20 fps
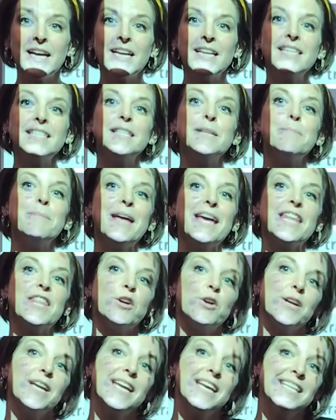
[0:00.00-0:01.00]
to make their
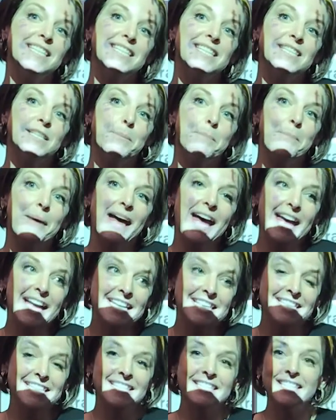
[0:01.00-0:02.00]
kids
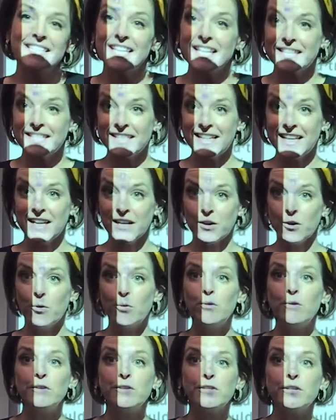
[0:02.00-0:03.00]
independent as they get
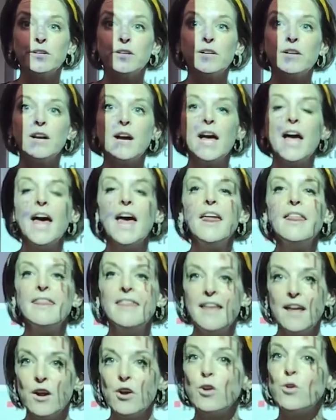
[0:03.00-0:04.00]
older,
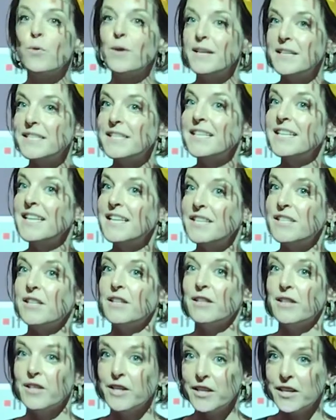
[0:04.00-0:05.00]
they are going to need to
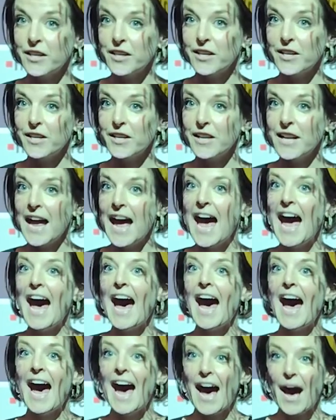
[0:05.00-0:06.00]
learn
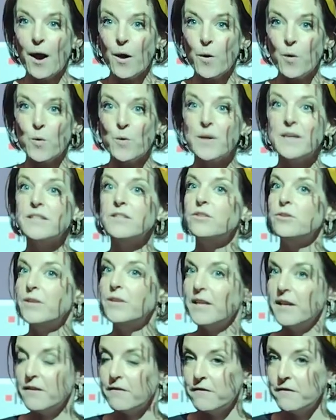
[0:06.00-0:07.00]
how to
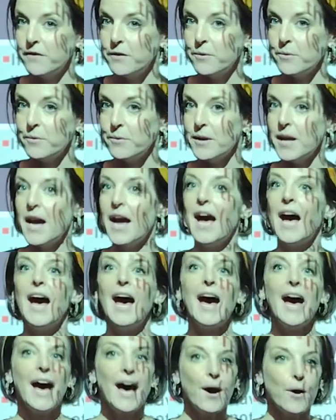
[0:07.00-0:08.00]
get food,
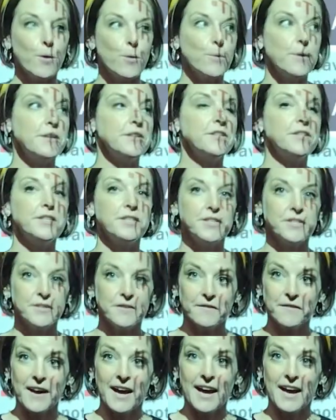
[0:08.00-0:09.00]
how to survive.